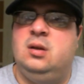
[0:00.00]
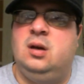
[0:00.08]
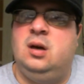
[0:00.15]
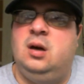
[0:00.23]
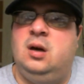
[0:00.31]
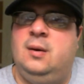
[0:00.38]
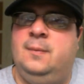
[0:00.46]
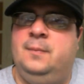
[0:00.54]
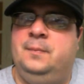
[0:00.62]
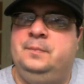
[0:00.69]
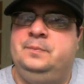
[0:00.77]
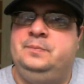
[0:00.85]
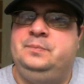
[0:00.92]

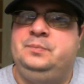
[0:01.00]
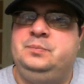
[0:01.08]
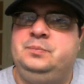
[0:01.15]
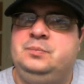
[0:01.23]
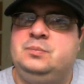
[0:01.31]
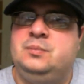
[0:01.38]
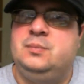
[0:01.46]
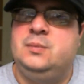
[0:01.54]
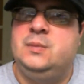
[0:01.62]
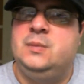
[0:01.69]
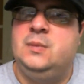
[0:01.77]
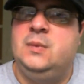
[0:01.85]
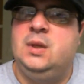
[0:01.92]
Um,
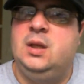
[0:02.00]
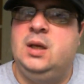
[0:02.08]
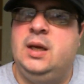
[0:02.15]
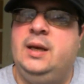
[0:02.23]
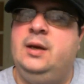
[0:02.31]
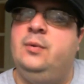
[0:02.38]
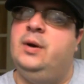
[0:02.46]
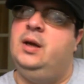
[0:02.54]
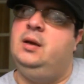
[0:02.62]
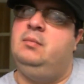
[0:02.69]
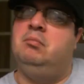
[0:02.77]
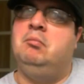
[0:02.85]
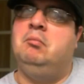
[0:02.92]

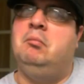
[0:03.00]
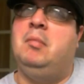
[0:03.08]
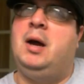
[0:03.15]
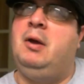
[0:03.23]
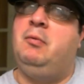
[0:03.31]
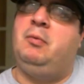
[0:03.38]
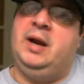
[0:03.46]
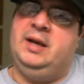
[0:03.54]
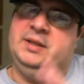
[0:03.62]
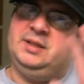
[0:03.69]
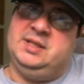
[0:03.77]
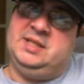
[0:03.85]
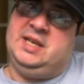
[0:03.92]
anyway, my
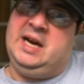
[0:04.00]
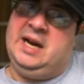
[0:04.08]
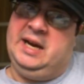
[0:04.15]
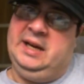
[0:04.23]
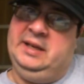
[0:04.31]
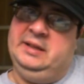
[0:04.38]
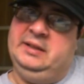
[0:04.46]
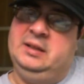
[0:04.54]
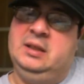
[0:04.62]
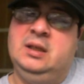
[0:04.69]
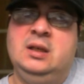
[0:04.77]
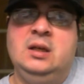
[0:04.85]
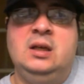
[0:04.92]
rant aside,
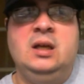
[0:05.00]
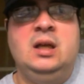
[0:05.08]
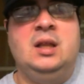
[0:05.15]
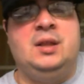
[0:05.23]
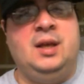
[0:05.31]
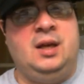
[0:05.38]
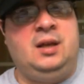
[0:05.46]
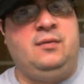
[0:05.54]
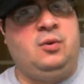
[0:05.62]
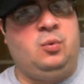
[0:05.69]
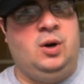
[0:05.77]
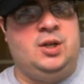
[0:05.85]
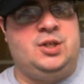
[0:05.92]
thank you for
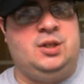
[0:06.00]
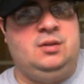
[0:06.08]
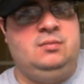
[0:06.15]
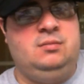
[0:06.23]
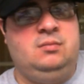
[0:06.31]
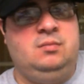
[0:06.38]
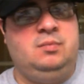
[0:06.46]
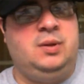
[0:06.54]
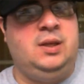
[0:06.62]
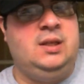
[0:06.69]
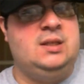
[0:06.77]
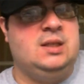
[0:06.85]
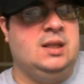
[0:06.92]
watching.
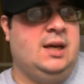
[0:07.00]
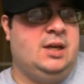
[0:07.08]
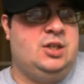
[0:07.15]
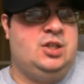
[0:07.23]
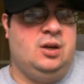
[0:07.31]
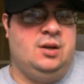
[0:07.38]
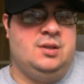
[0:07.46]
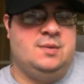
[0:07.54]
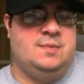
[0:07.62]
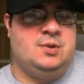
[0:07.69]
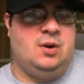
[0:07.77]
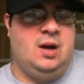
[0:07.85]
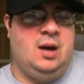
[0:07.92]
Please like, share, and
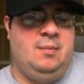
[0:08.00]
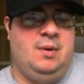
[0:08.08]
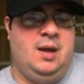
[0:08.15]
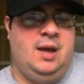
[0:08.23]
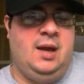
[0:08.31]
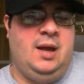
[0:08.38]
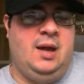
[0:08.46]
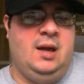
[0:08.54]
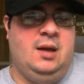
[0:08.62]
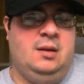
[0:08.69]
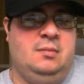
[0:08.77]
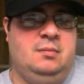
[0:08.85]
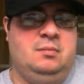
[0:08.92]
subscribe,
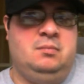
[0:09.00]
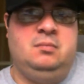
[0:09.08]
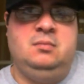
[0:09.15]
and